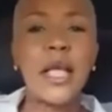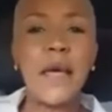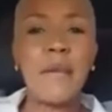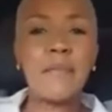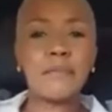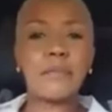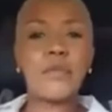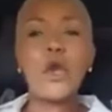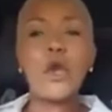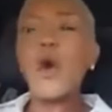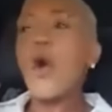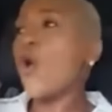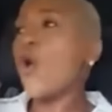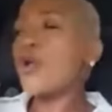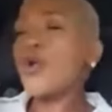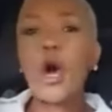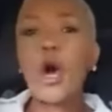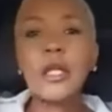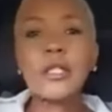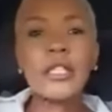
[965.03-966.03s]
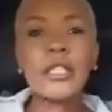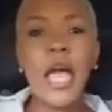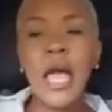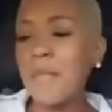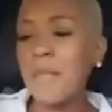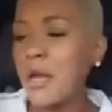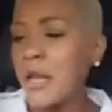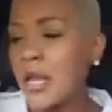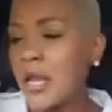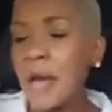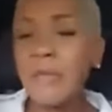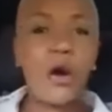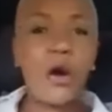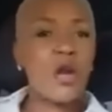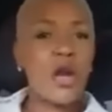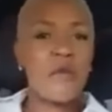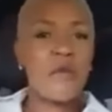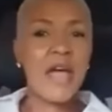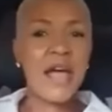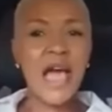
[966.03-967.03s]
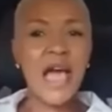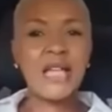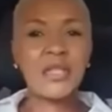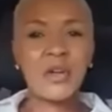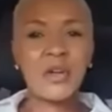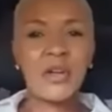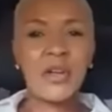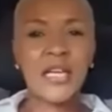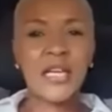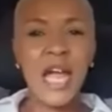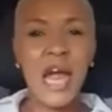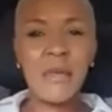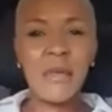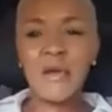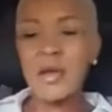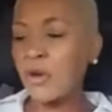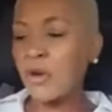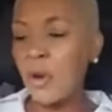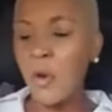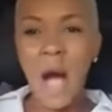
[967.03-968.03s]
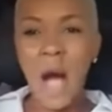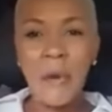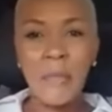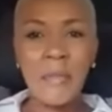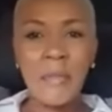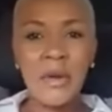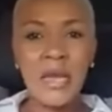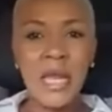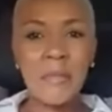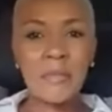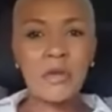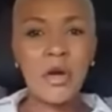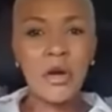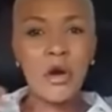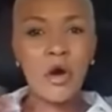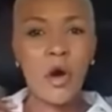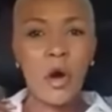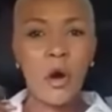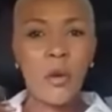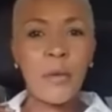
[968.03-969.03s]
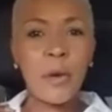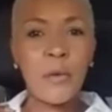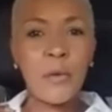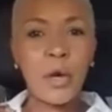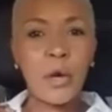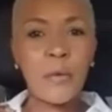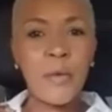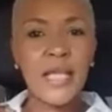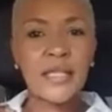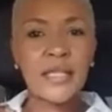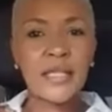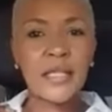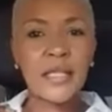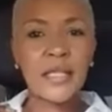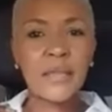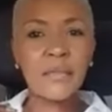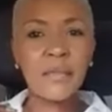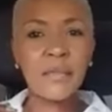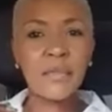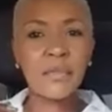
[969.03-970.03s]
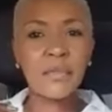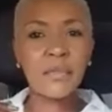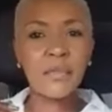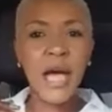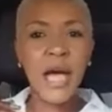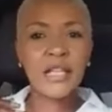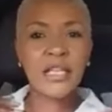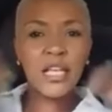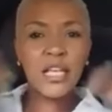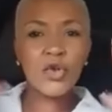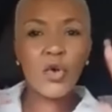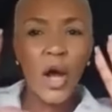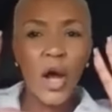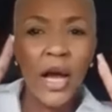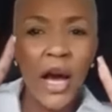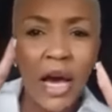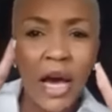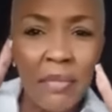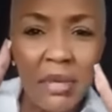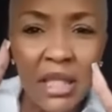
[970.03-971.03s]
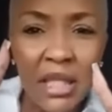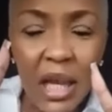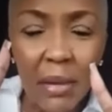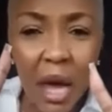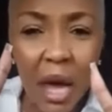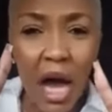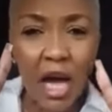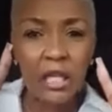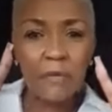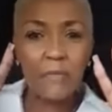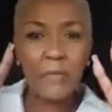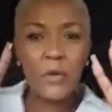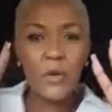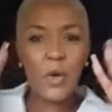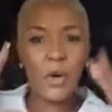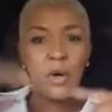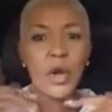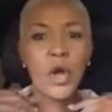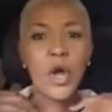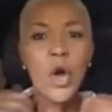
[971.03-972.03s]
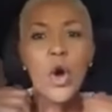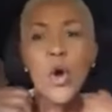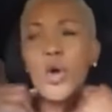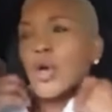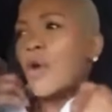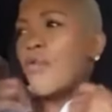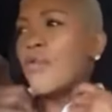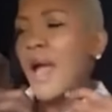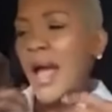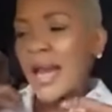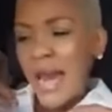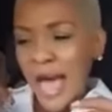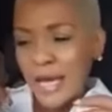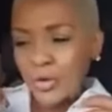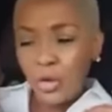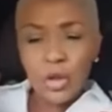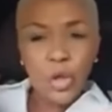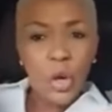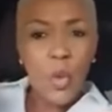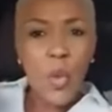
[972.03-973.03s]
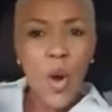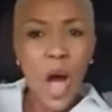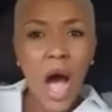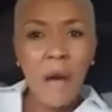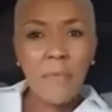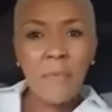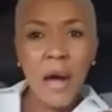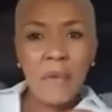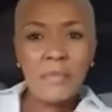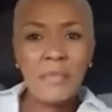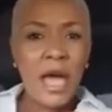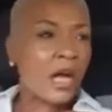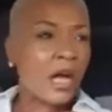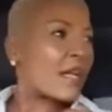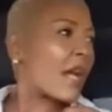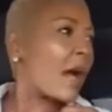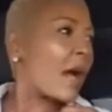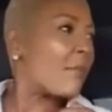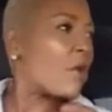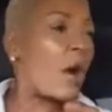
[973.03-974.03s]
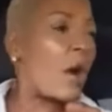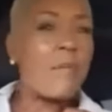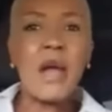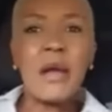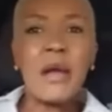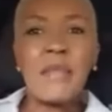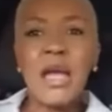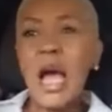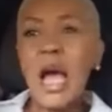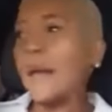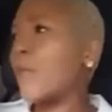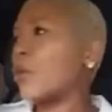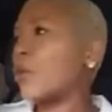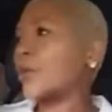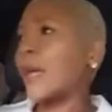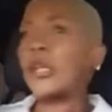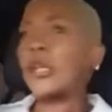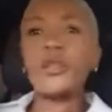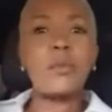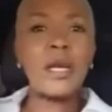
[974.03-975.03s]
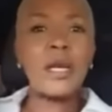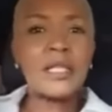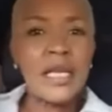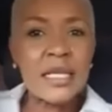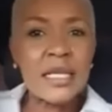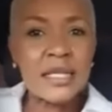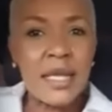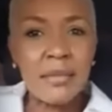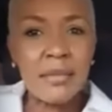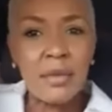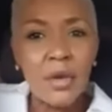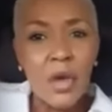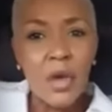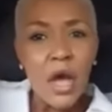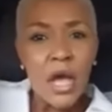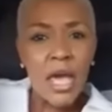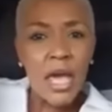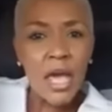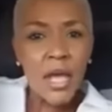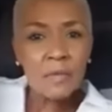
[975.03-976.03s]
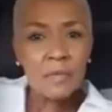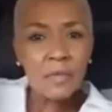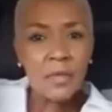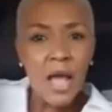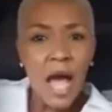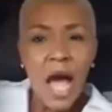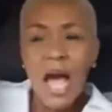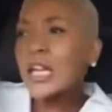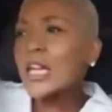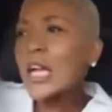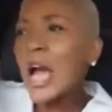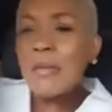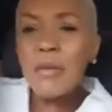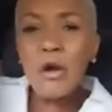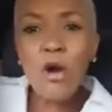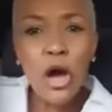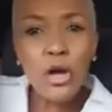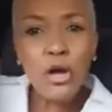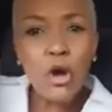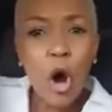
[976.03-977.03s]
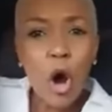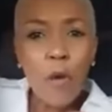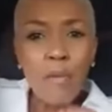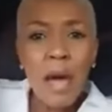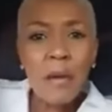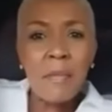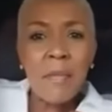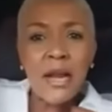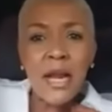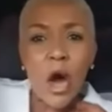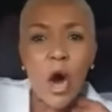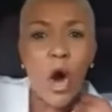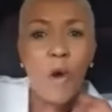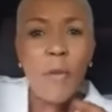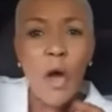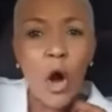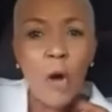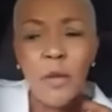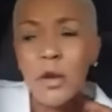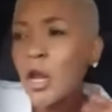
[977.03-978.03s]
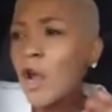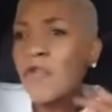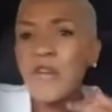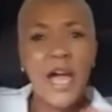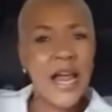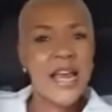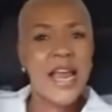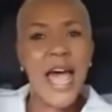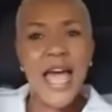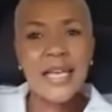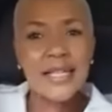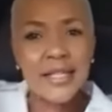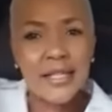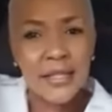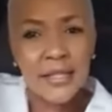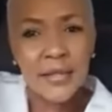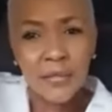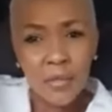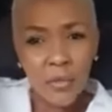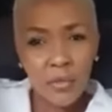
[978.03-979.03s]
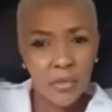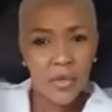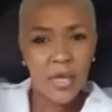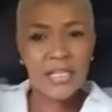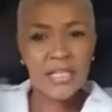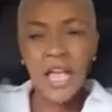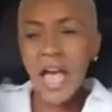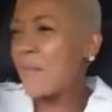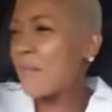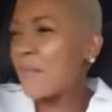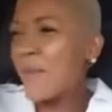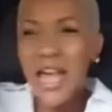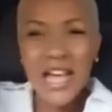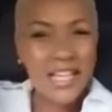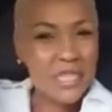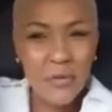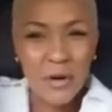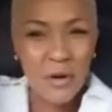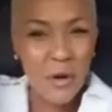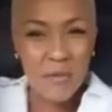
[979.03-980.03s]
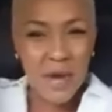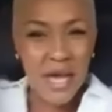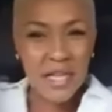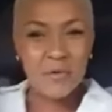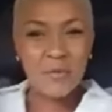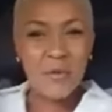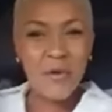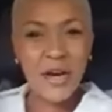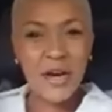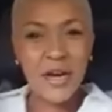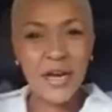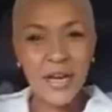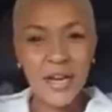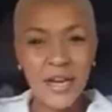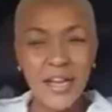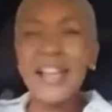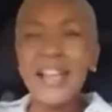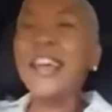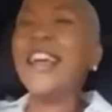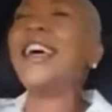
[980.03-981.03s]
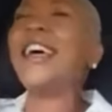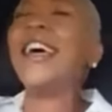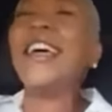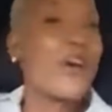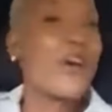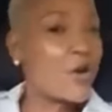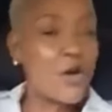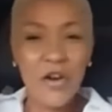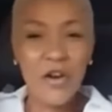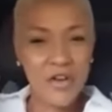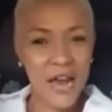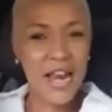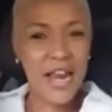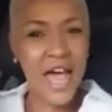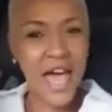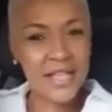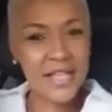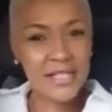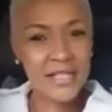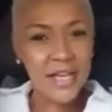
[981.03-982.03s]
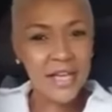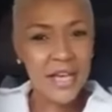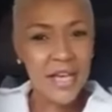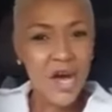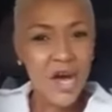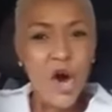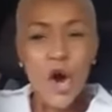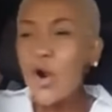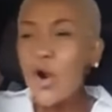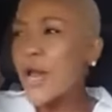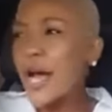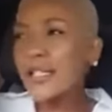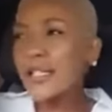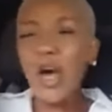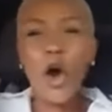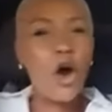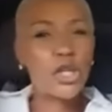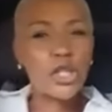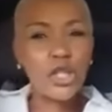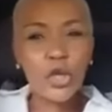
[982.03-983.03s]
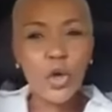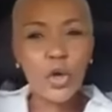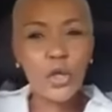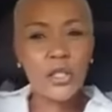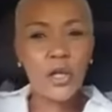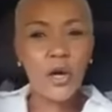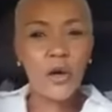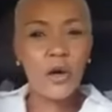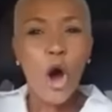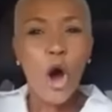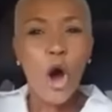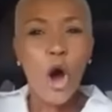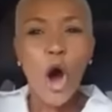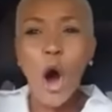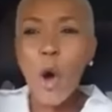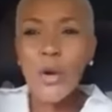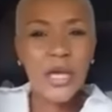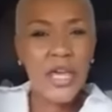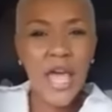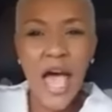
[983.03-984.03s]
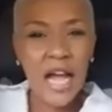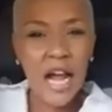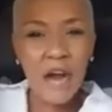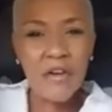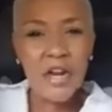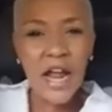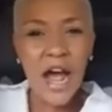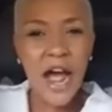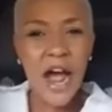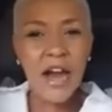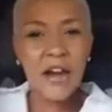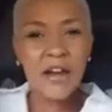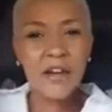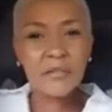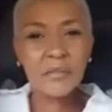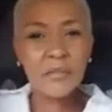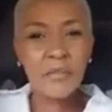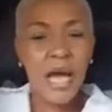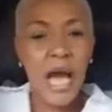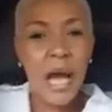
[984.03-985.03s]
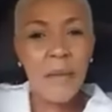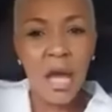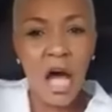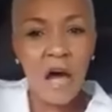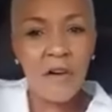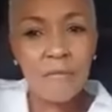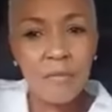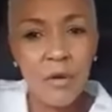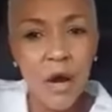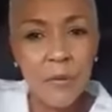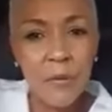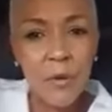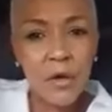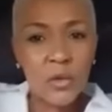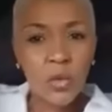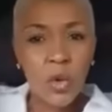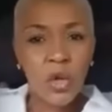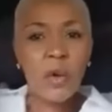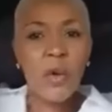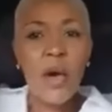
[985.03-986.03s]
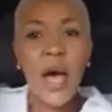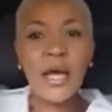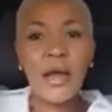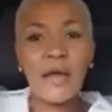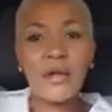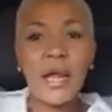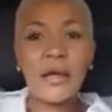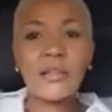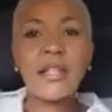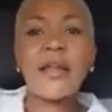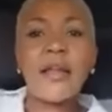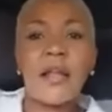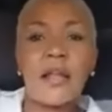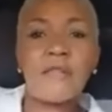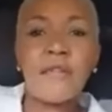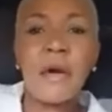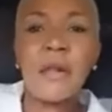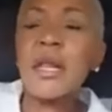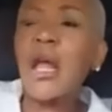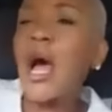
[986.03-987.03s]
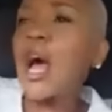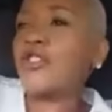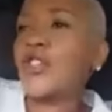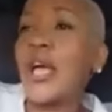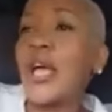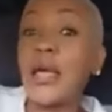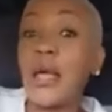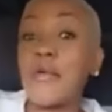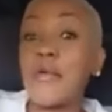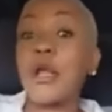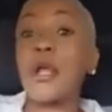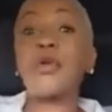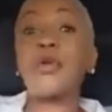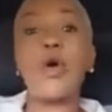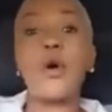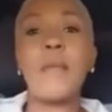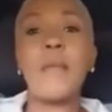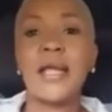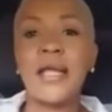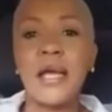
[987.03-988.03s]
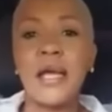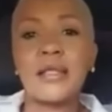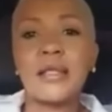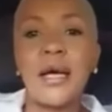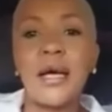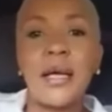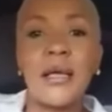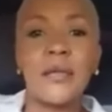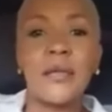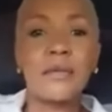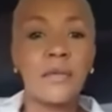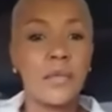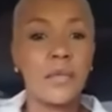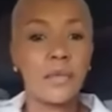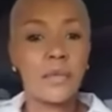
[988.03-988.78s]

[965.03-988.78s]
them. I'm going to take my name, I'm going to realize I'm going to carry my name, I'm going to walk on my name, I'm going to look this. Because I told God to say me and pure. When I realize when I walk for me and care me go bury me and go out and do me things them. Eh? And care me go on the up there man and up there. When I realize, say bless me look blessed more. When I realize, when I say, oh she looks so. How we can't get rid of her? Because me have purpose. When I want to get rid of talent for me, not try to get rid of nobody at all.